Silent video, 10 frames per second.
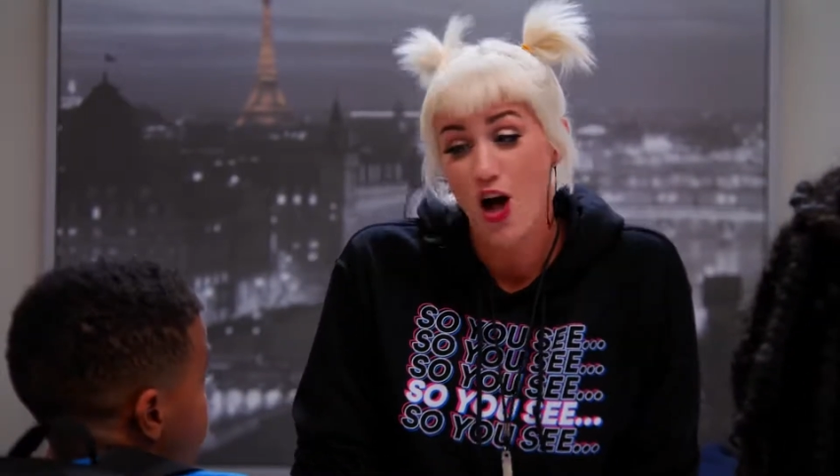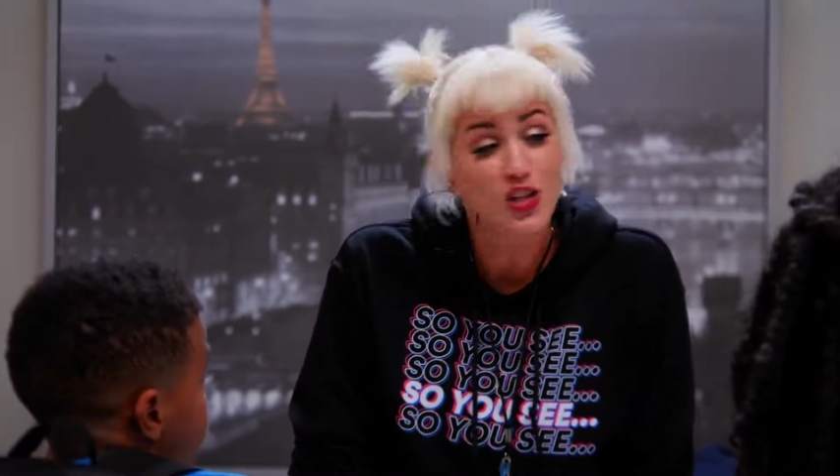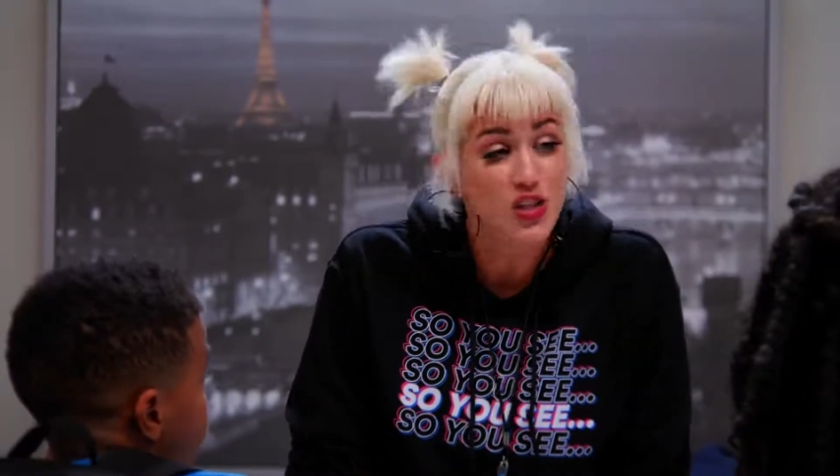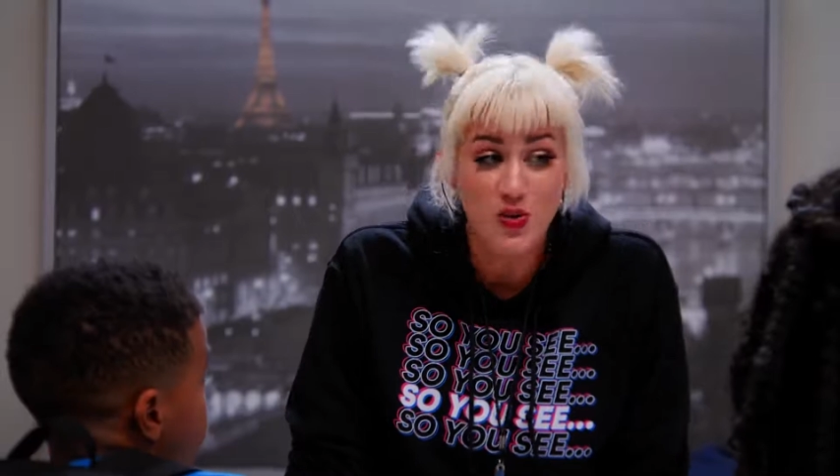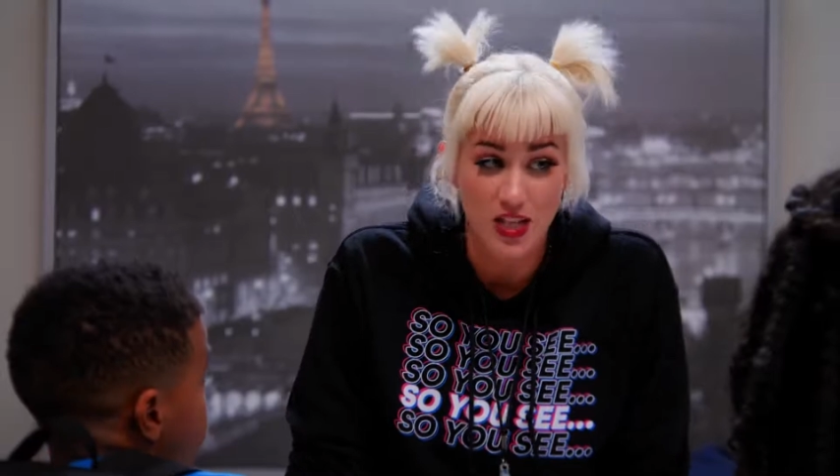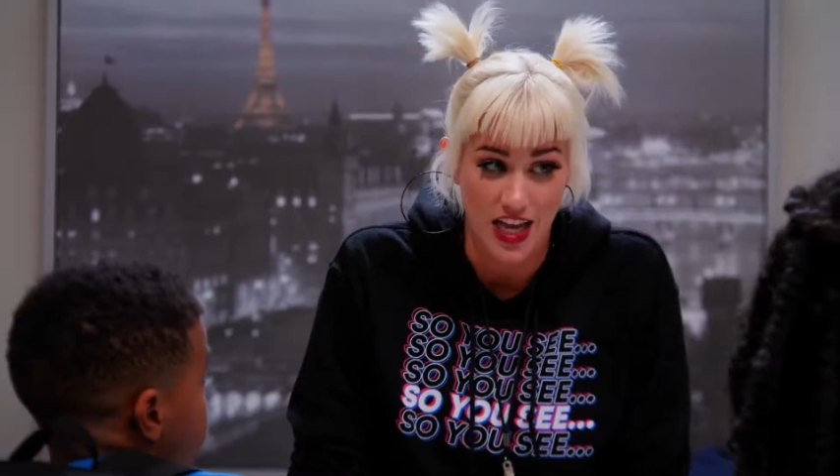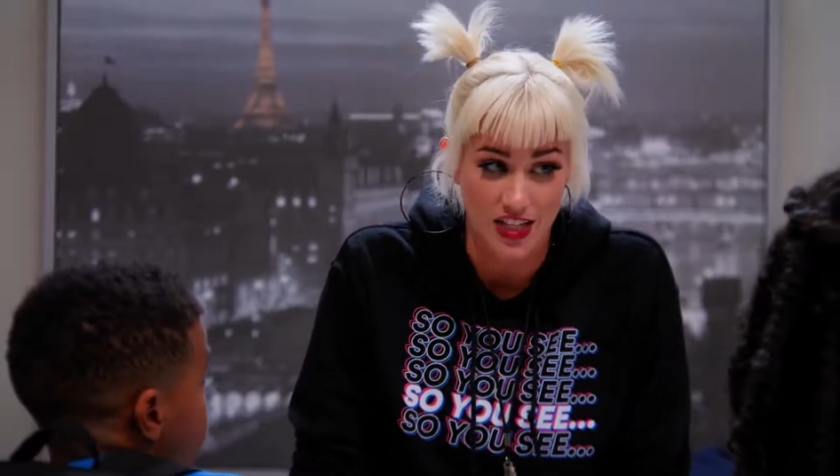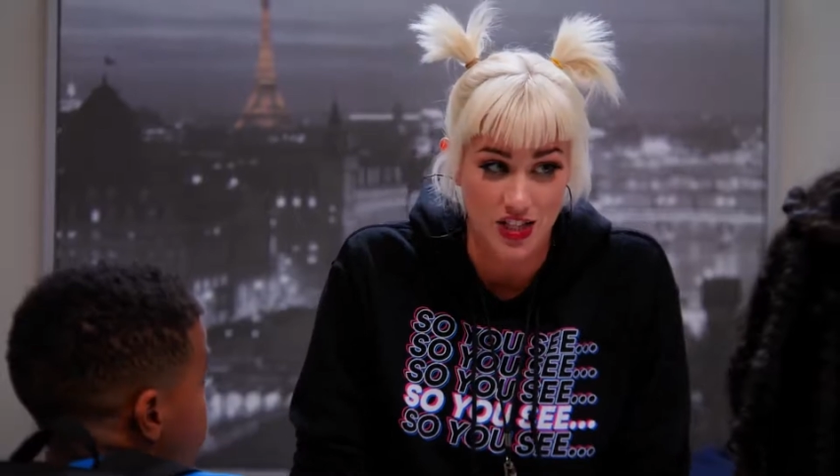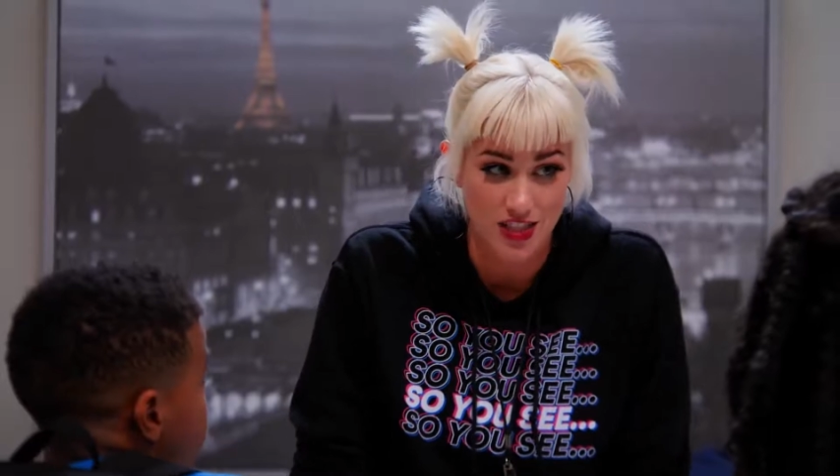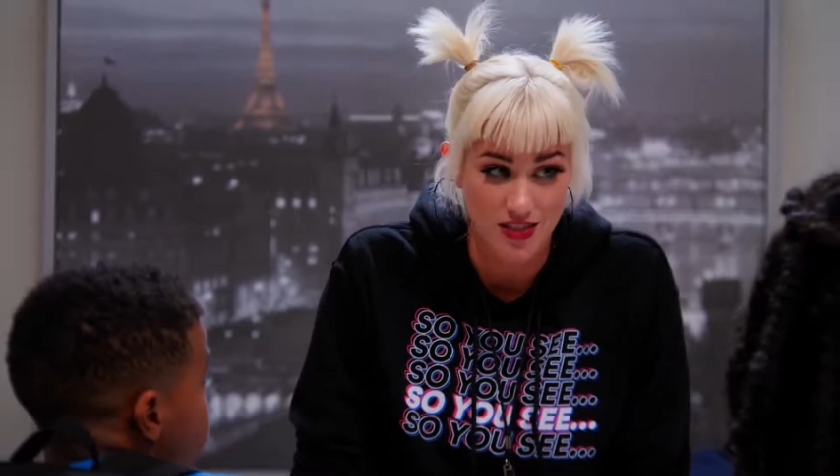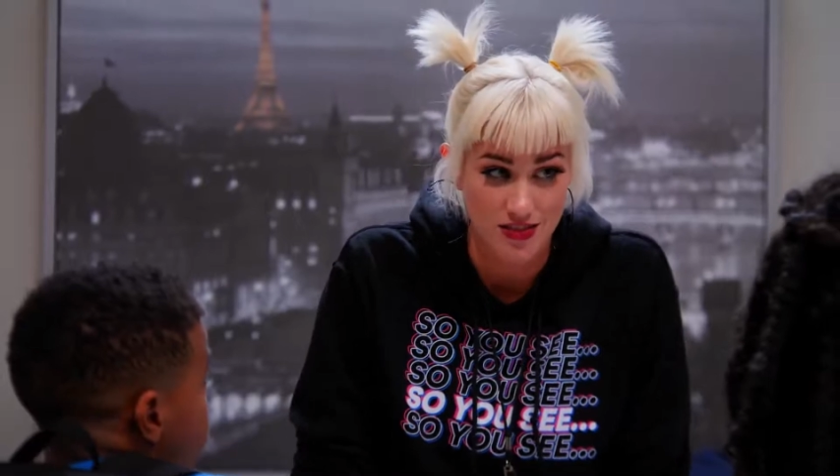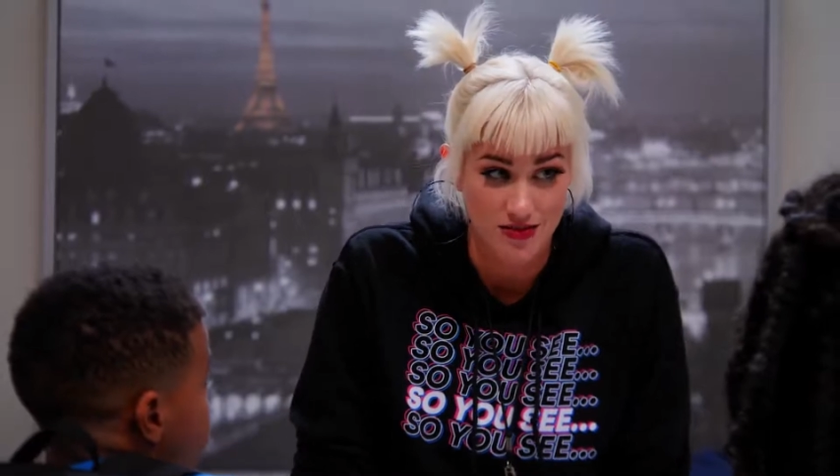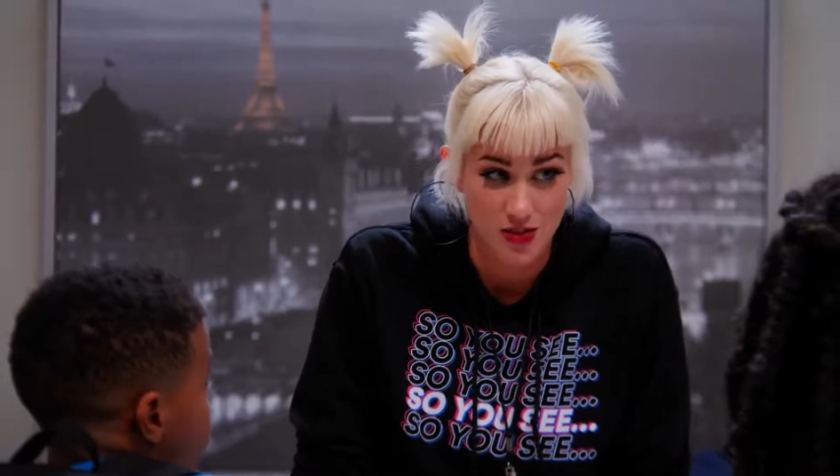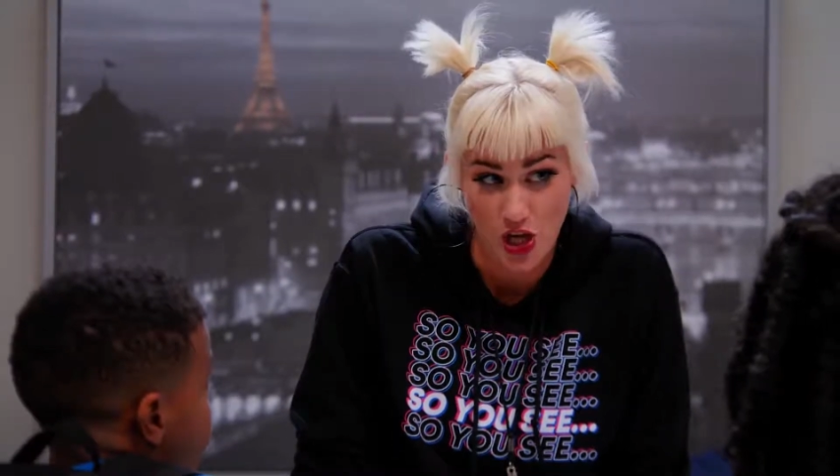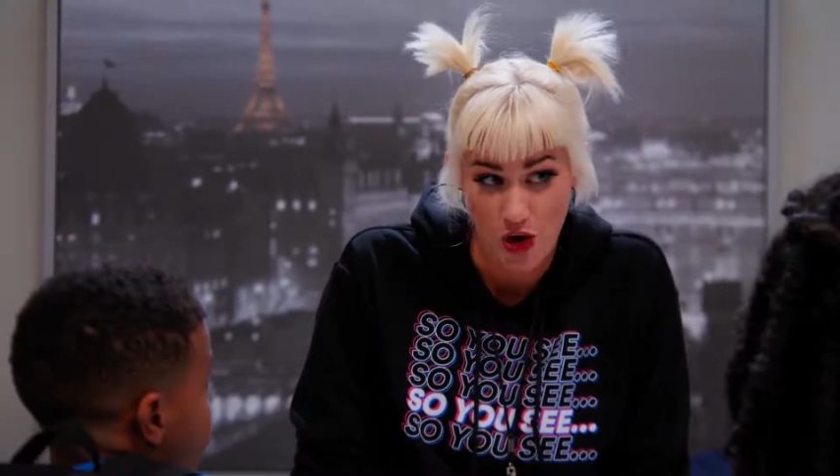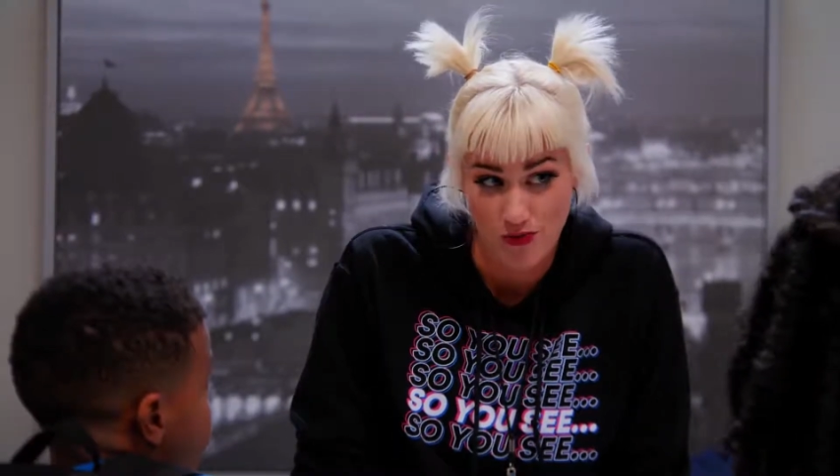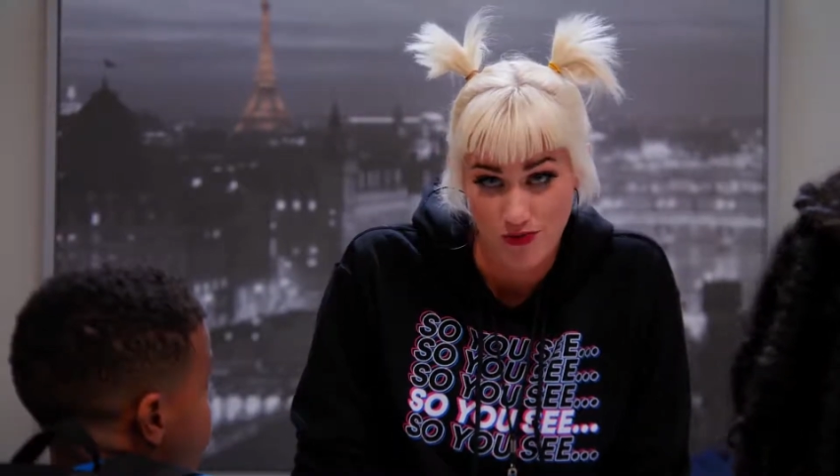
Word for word: all new collections. So